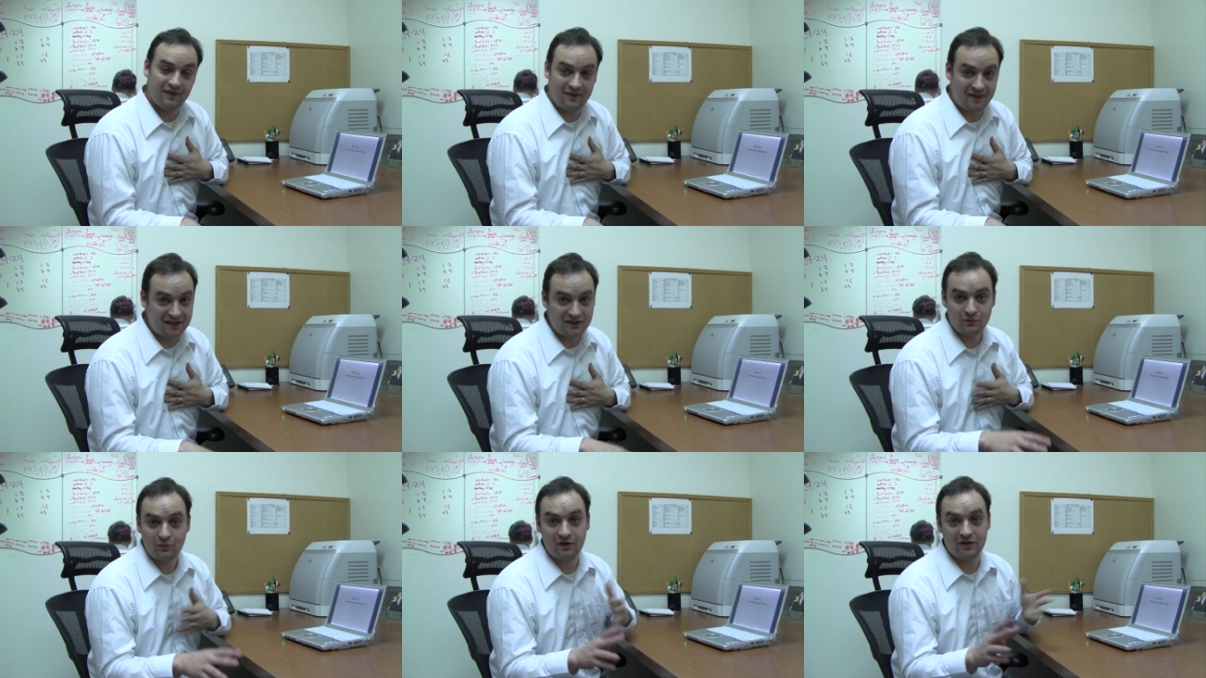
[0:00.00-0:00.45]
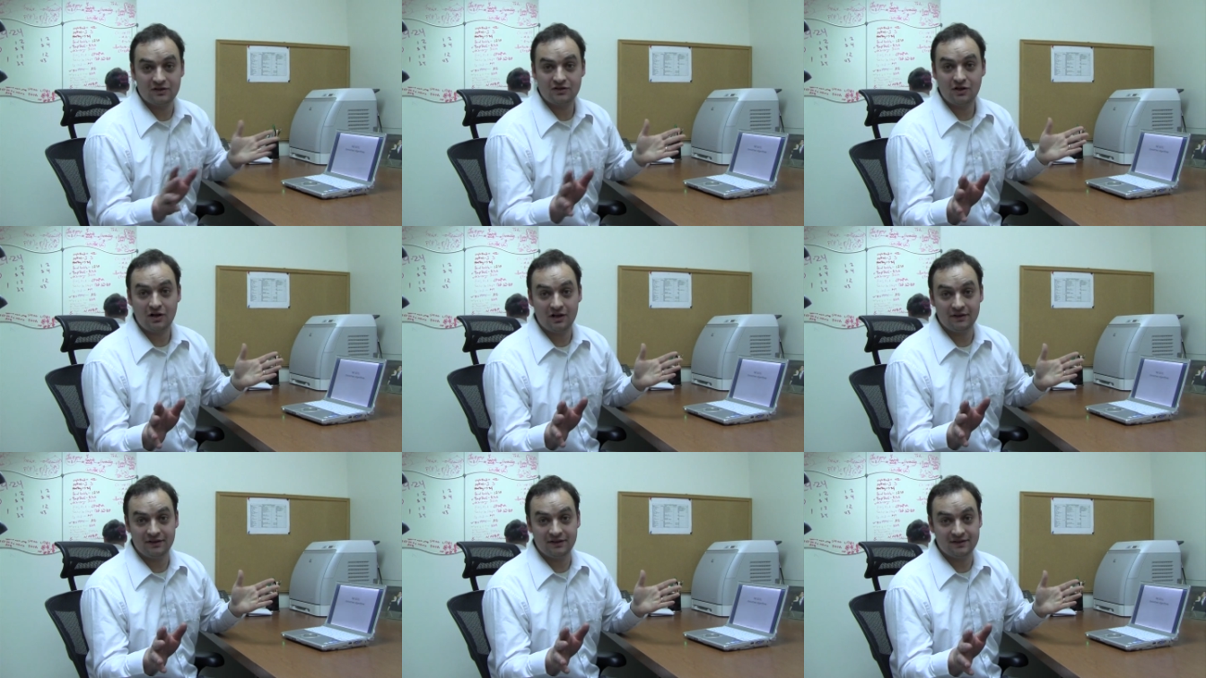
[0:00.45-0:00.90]
That's what it's
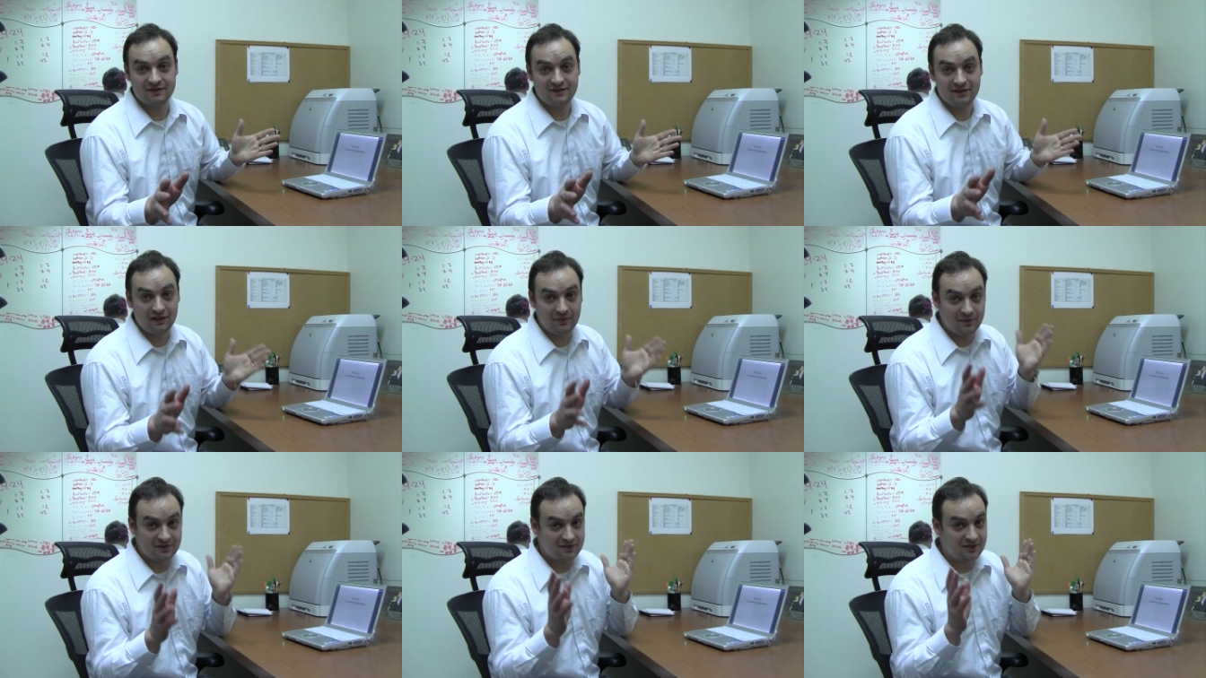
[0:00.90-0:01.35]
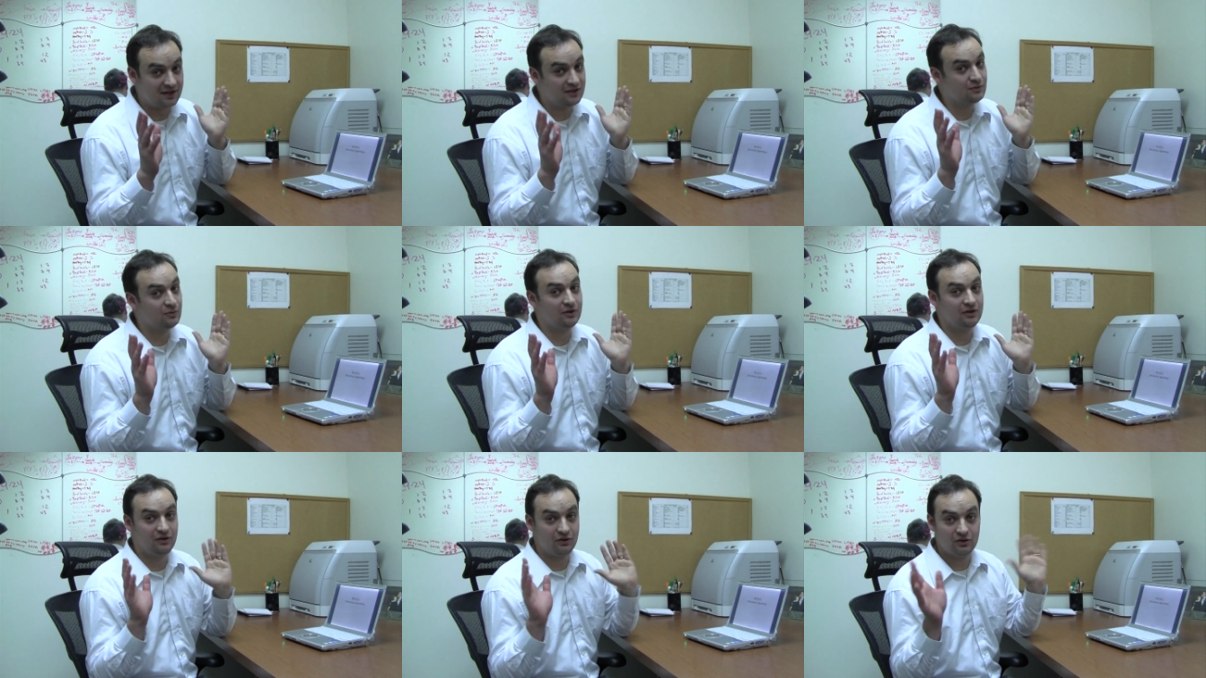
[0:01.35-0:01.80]
called in the syllabus,
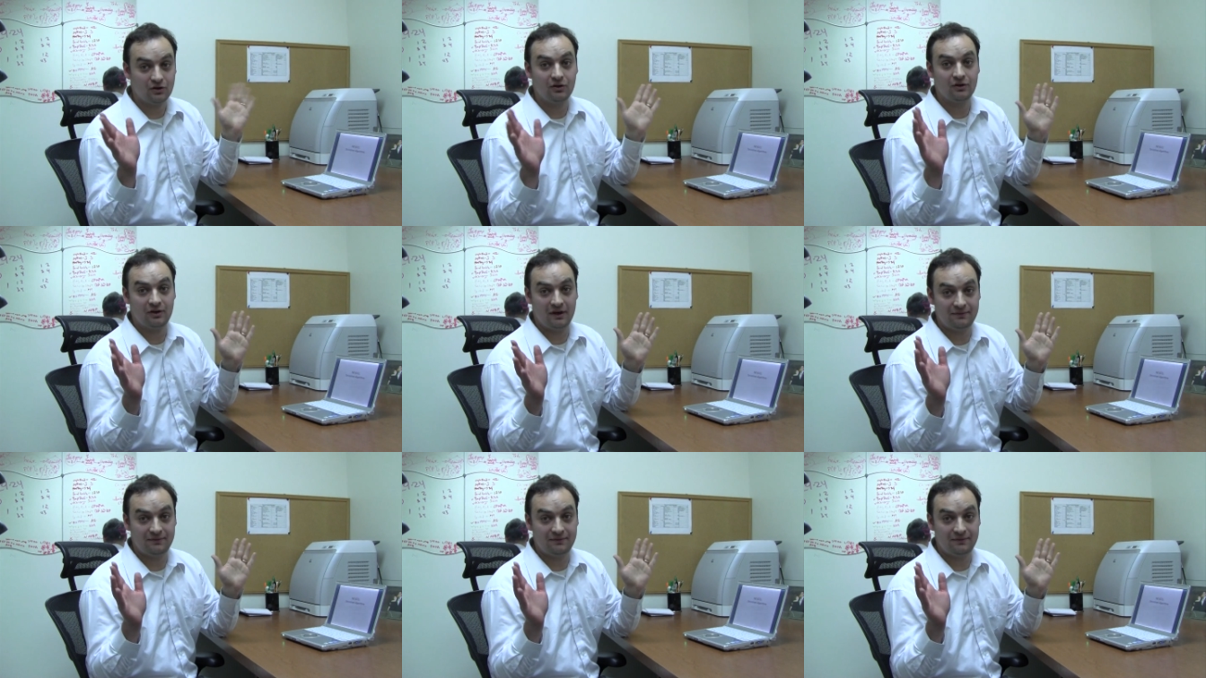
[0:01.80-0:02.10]
that's what you're,